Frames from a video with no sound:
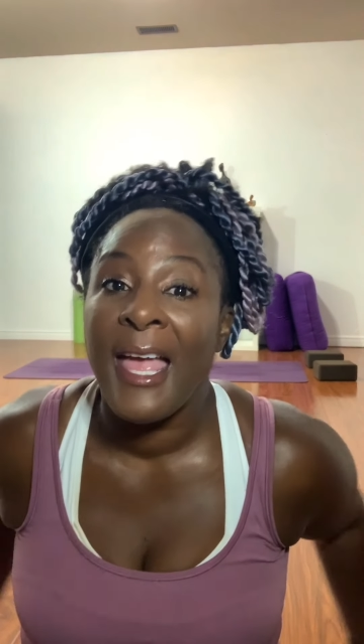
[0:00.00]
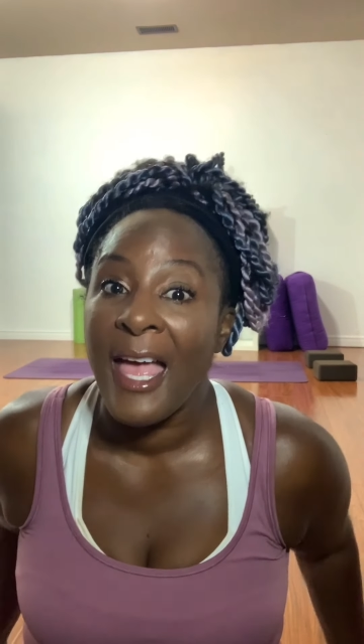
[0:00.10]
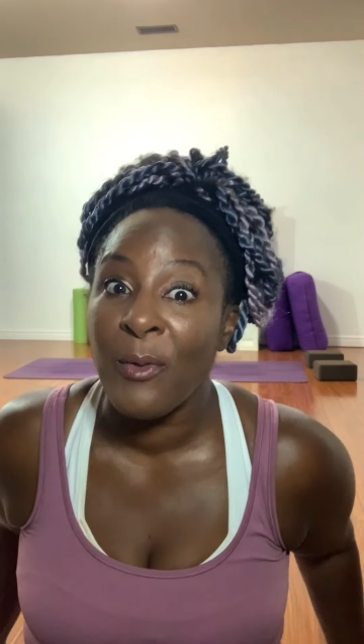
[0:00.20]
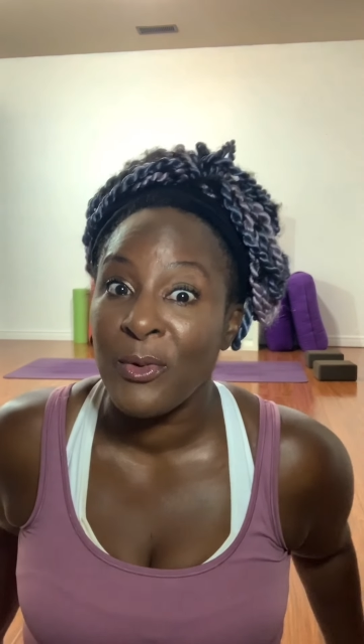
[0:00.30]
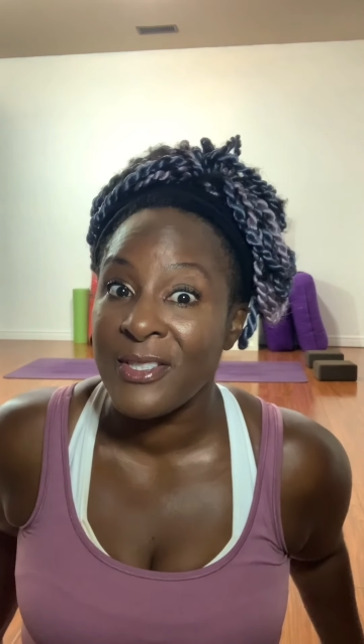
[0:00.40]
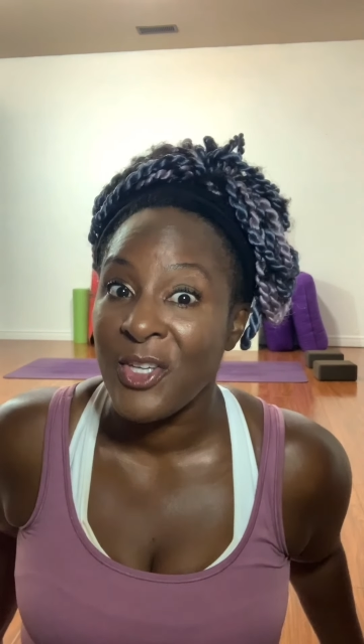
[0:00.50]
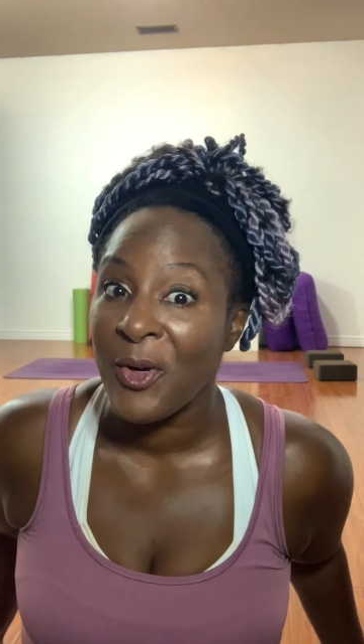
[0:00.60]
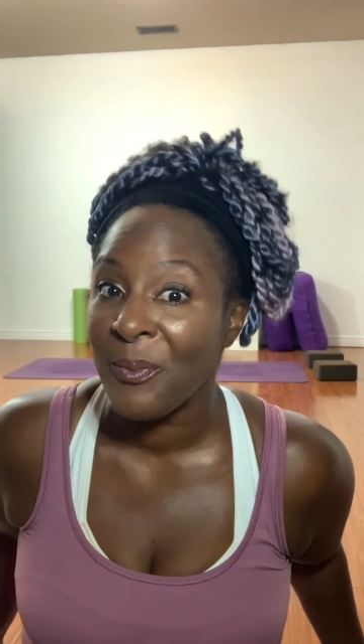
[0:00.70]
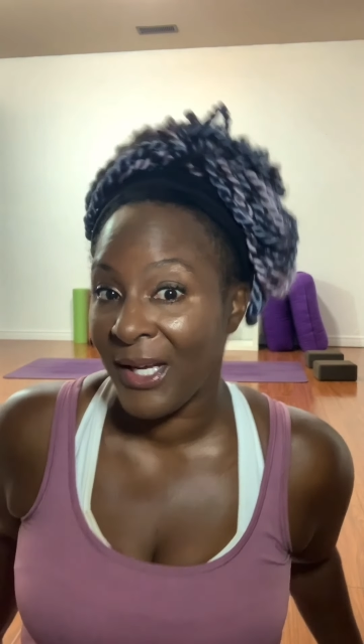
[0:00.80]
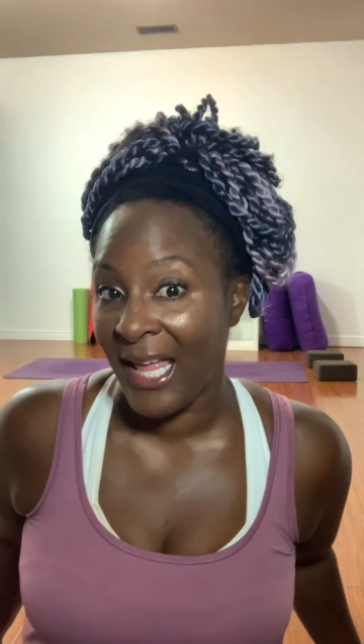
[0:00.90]
and we'll
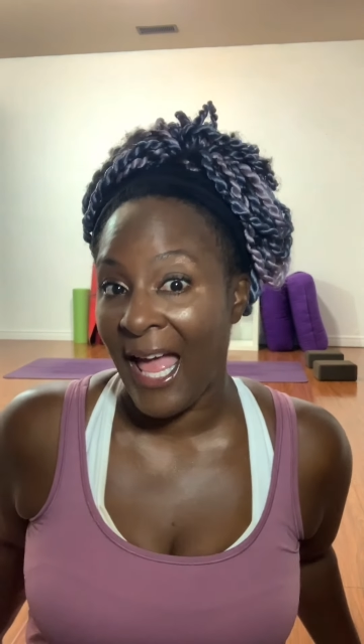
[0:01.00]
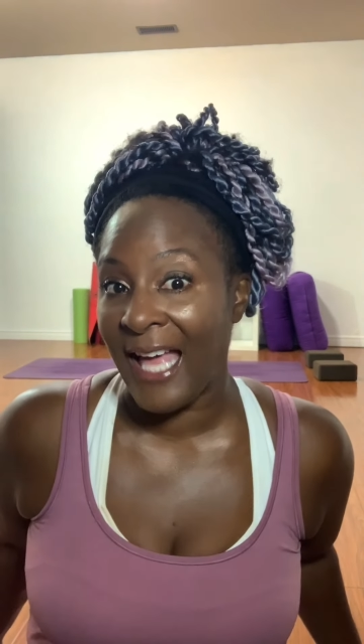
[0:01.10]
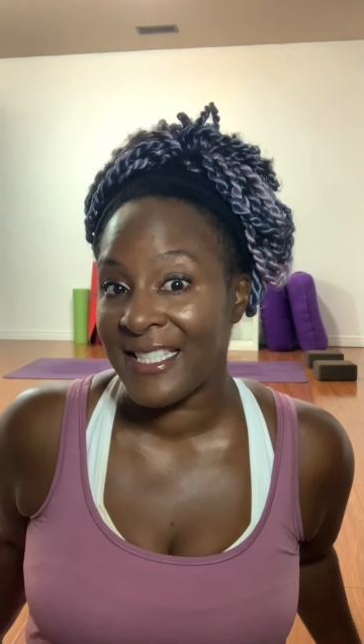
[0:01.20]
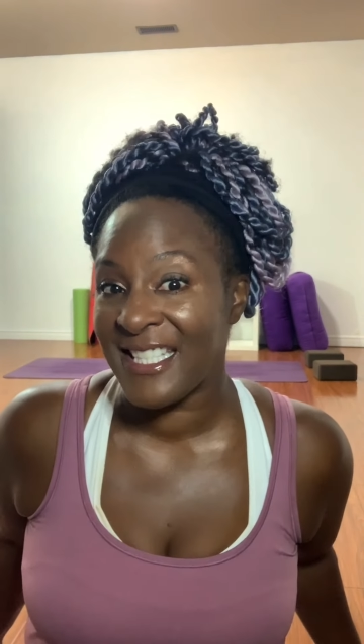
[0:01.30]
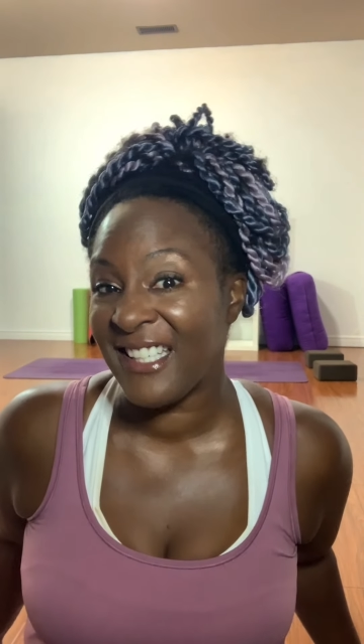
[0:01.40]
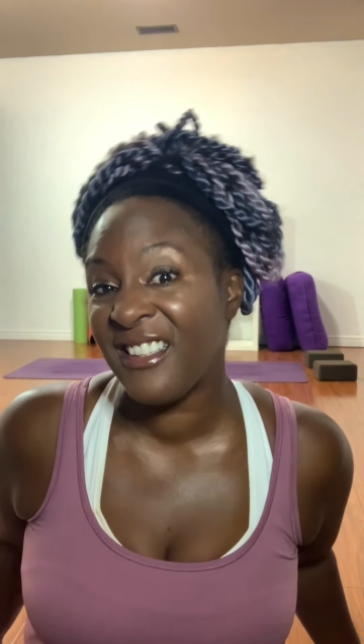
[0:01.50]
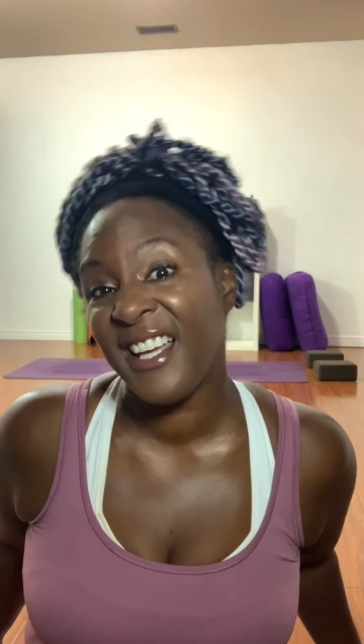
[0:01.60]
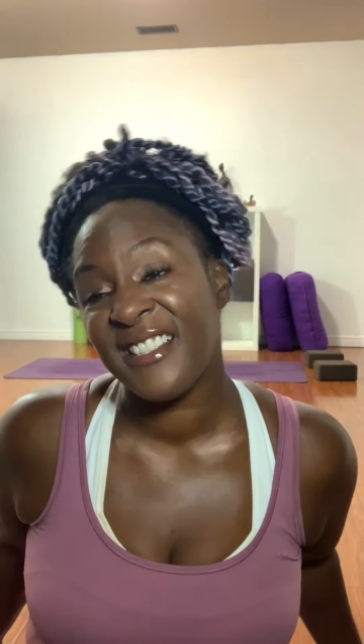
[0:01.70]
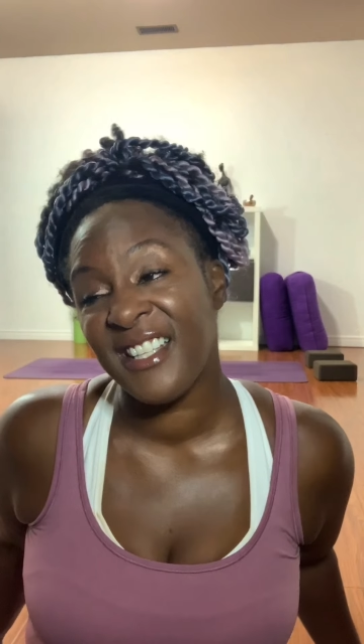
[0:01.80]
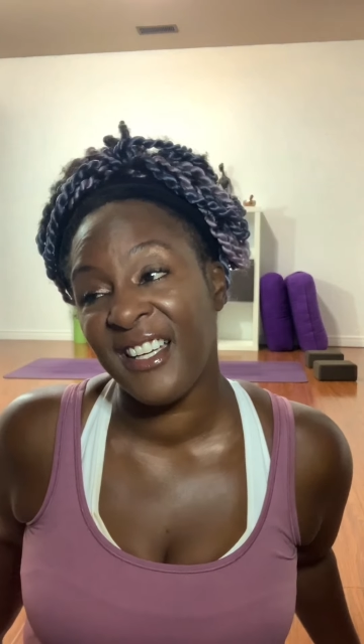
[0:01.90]
start by asking
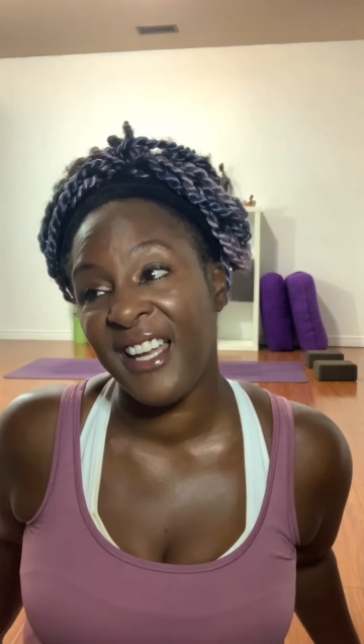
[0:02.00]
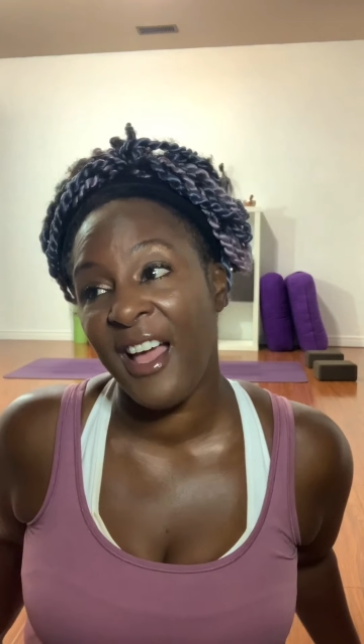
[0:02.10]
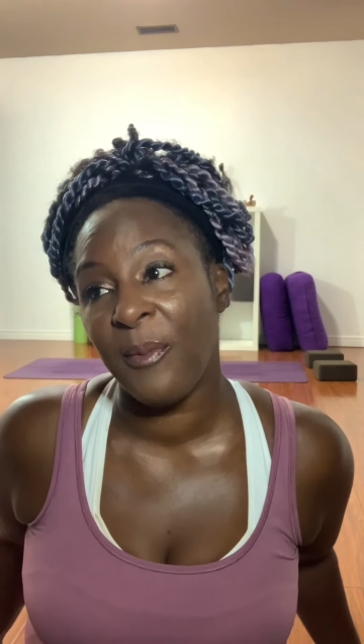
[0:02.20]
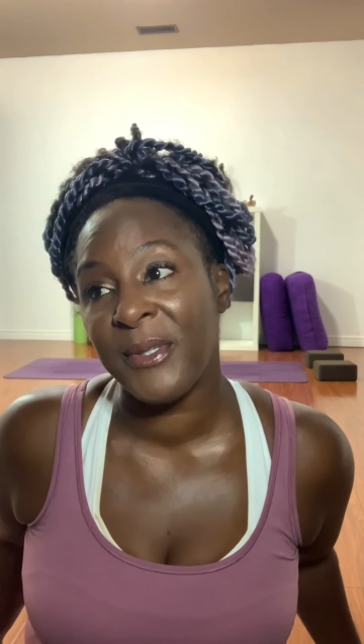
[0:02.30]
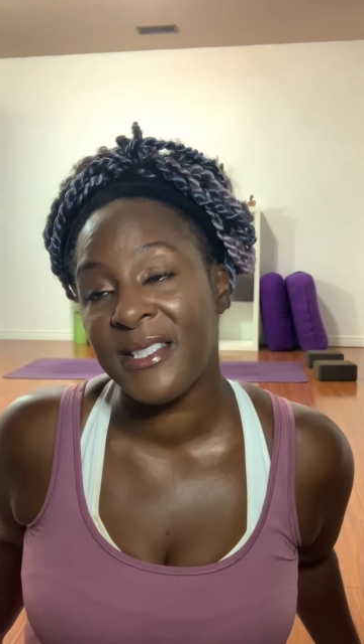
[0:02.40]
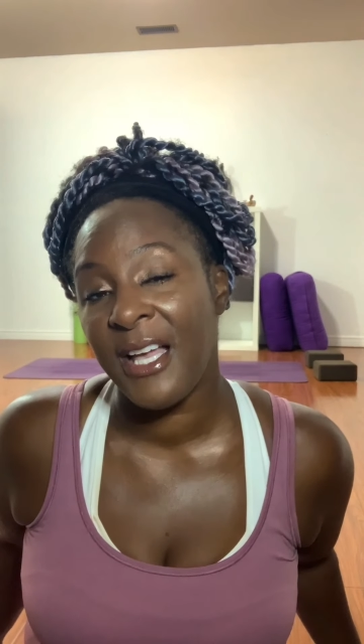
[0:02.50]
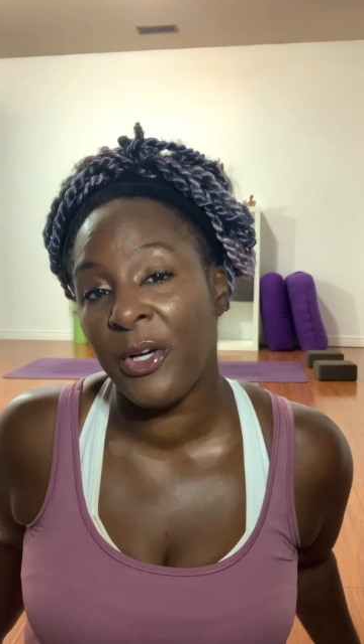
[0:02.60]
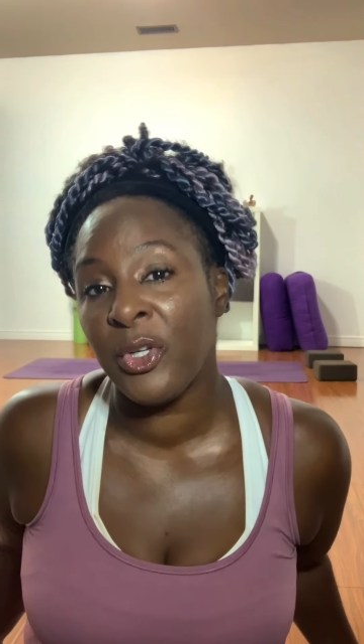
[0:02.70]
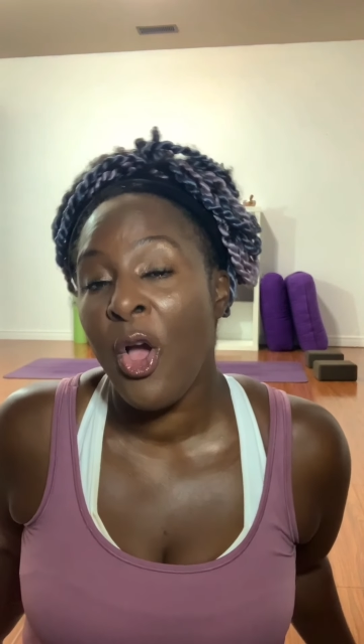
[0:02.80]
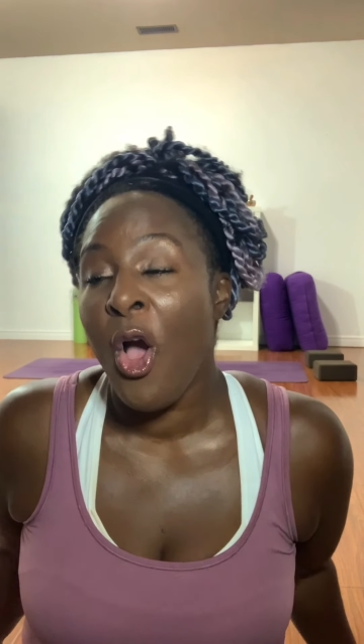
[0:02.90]
Alexa to help us out.